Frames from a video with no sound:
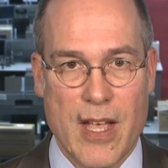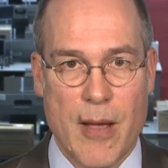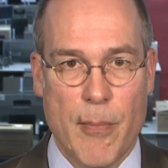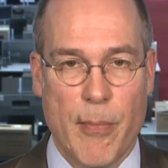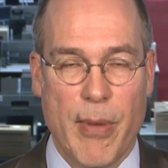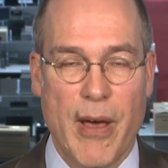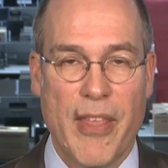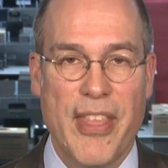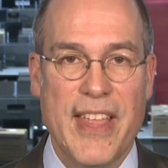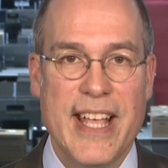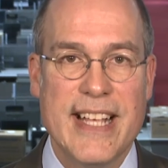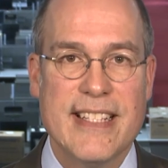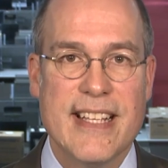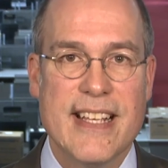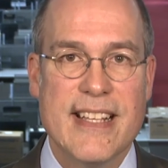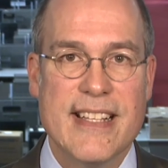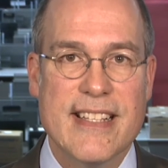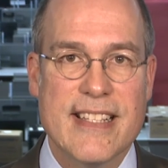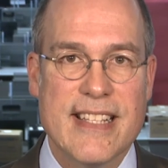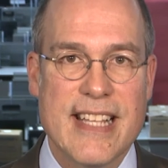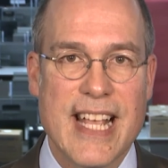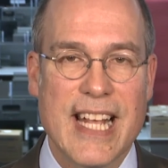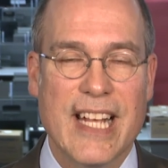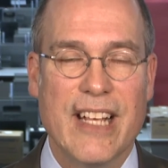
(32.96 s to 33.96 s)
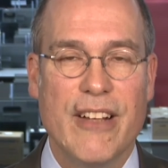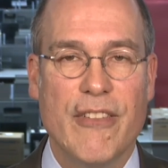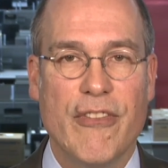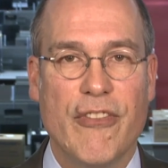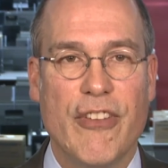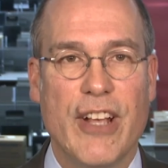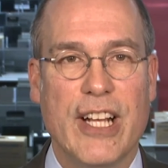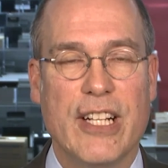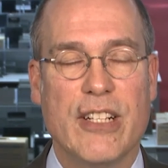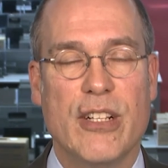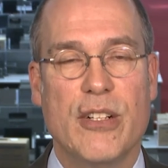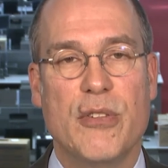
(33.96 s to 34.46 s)
But there is a second
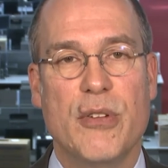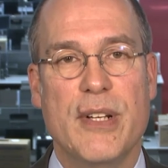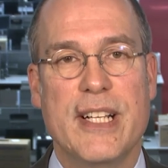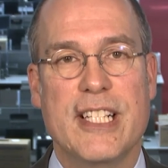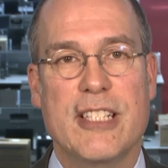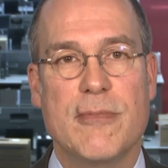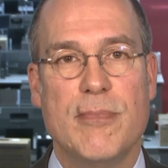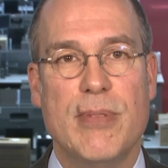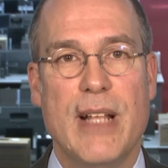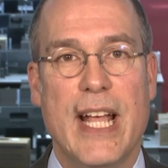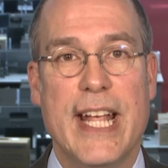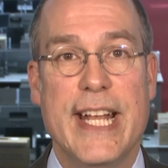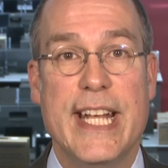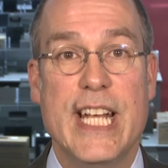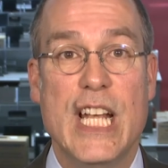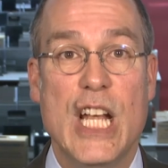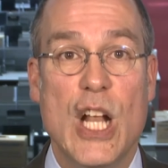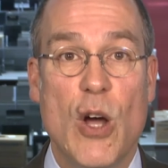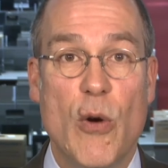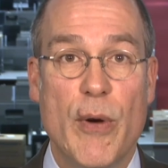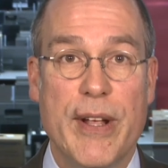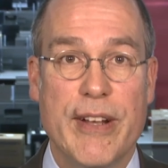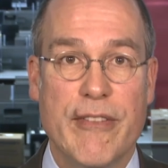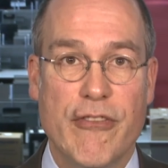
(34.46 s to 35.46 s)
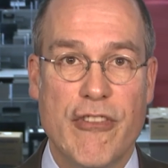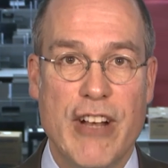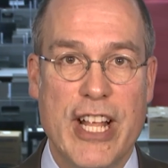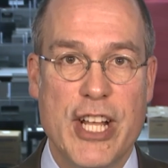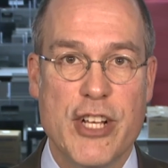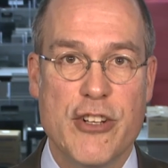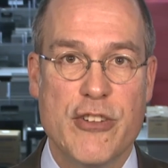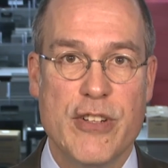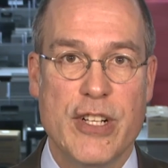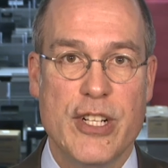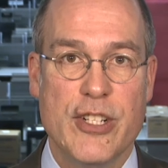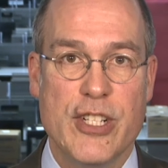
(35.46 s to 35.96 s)
factor to explain low
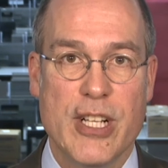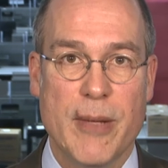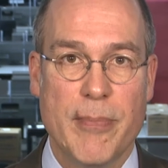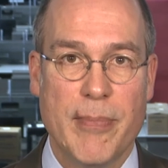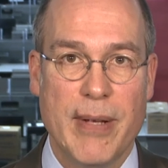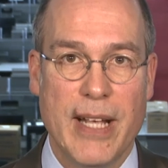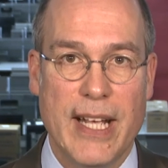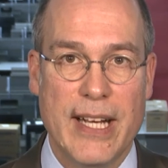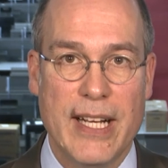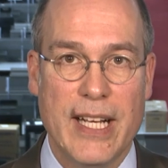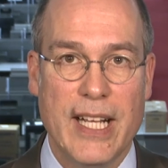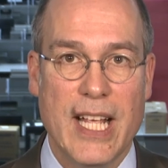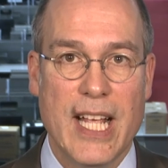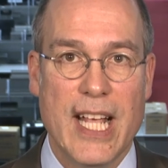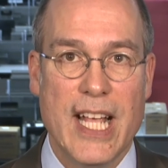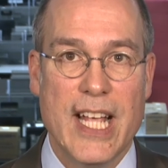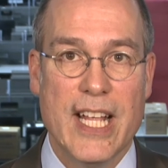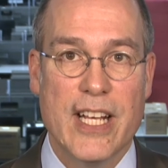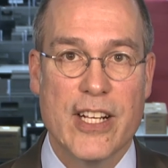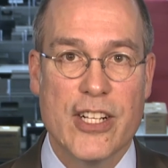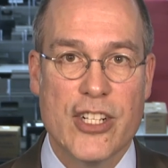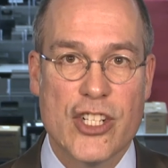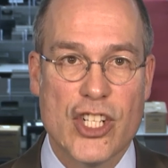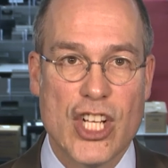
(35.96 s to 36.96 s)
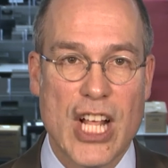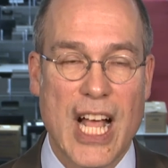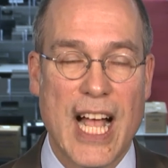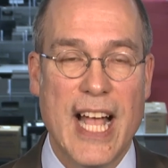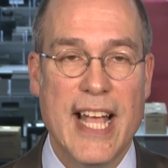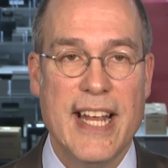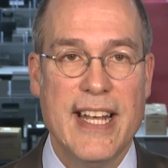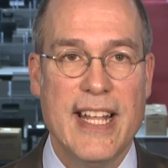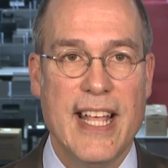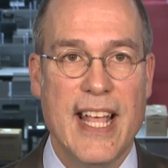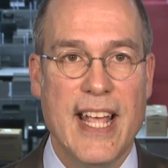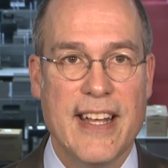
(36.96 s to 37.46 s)
inflation in Japan:
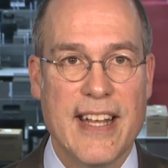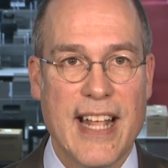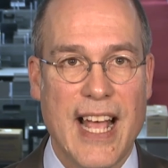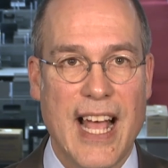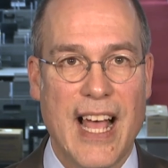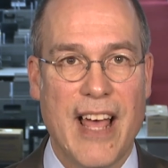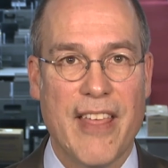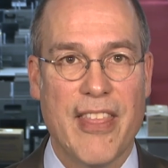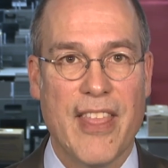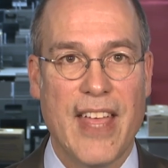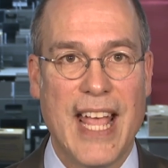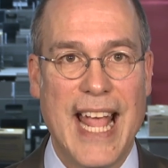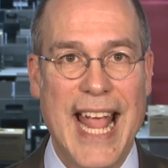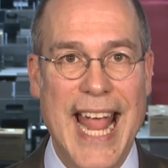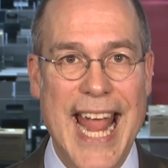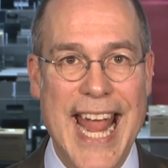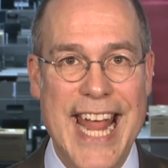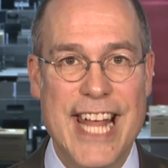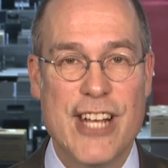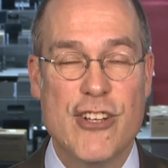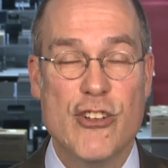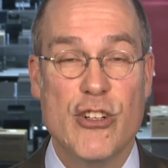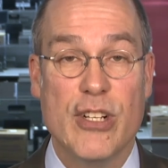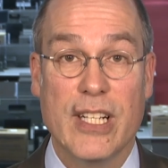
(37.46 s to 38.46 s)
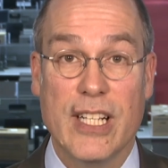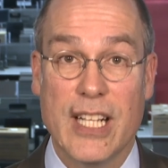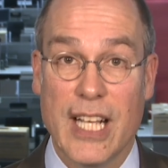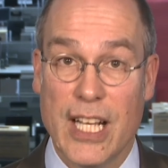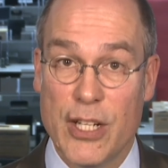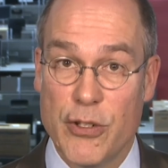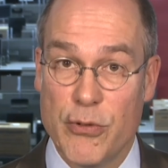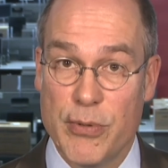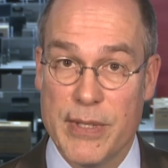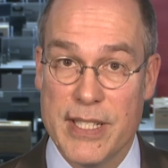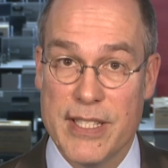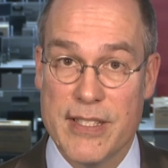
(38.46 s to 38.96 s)
China and other Asian
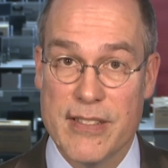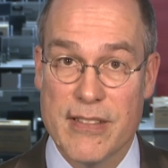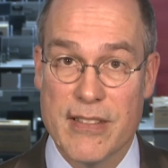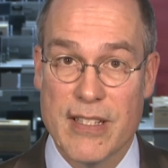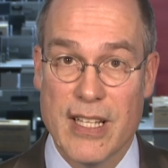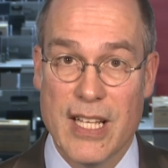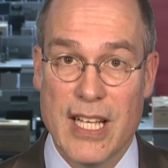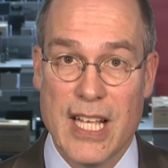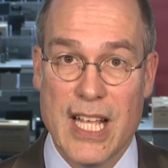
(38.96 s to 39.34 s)
countries.